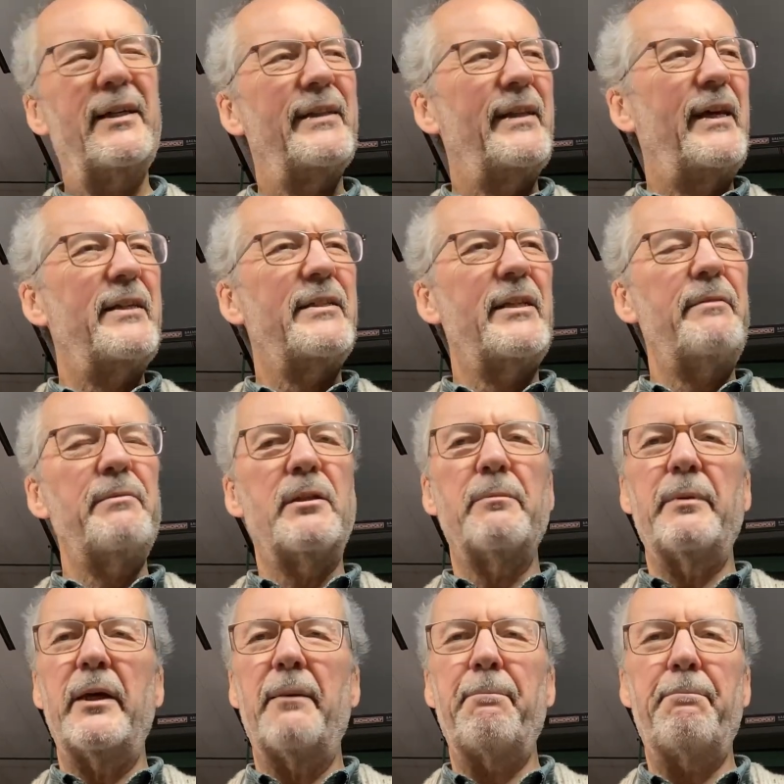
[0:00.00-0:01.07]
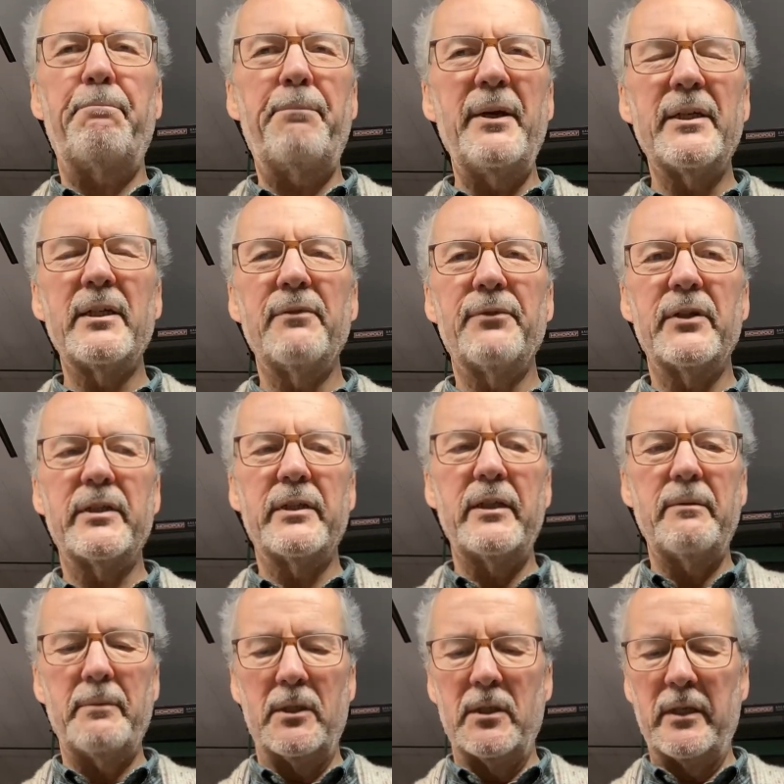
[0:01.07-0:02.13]
there seems to be a bit of a
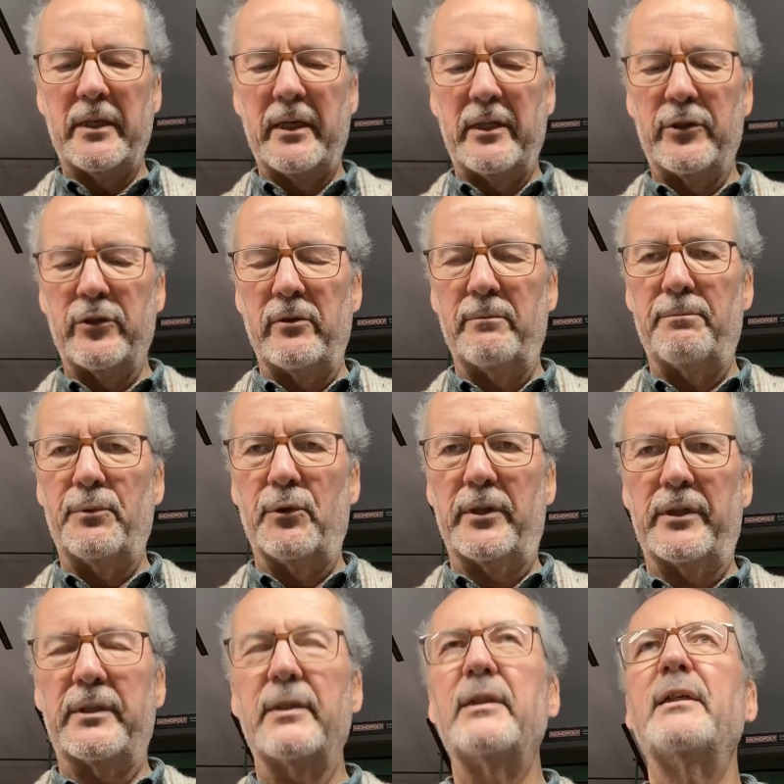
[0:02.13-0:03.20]
demarcation point.